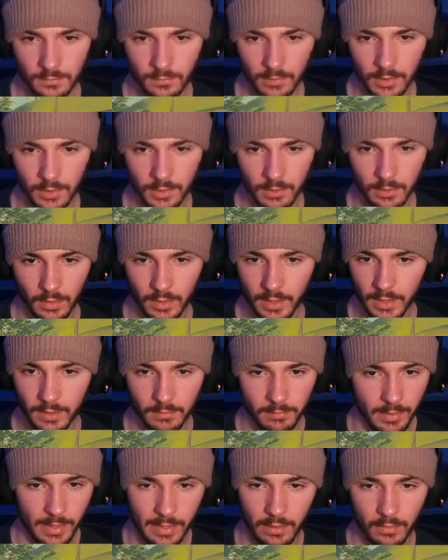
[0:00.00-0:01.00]
But you can go
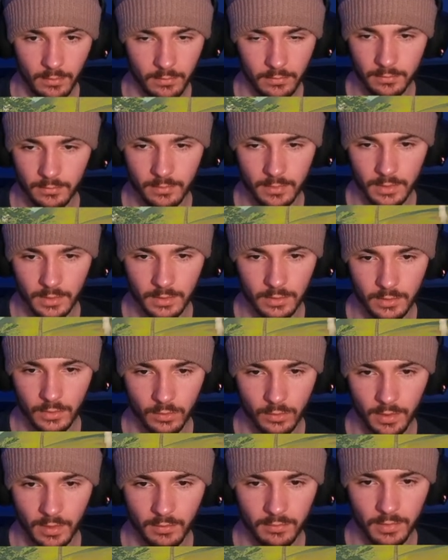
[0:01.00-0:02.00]
ahead and mount to
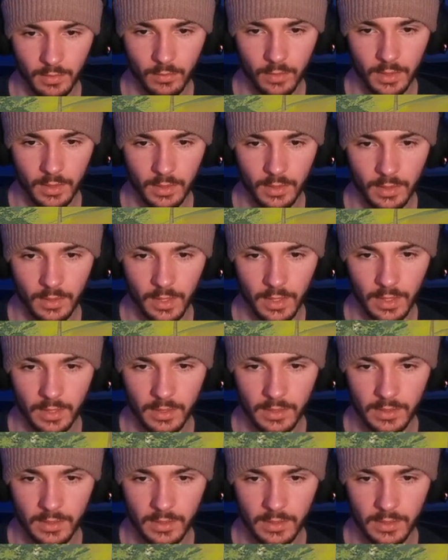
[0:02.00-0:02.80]
do whatever you want in a lot